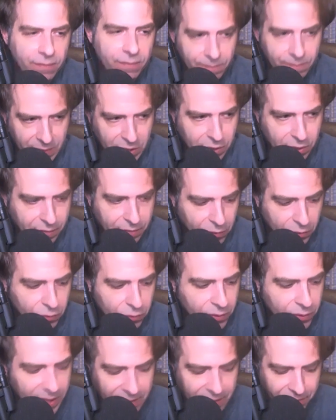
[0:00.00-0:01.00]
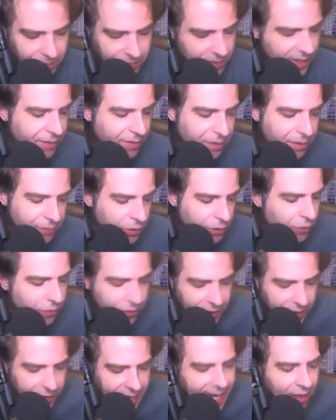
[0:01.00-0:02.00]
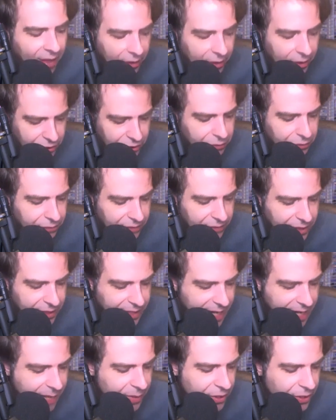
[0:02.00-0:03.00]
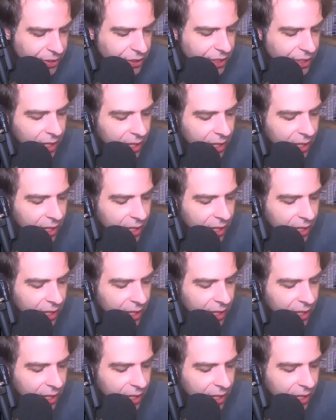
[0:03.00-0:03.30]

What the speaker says: even if you don't think Alex Jones did damage,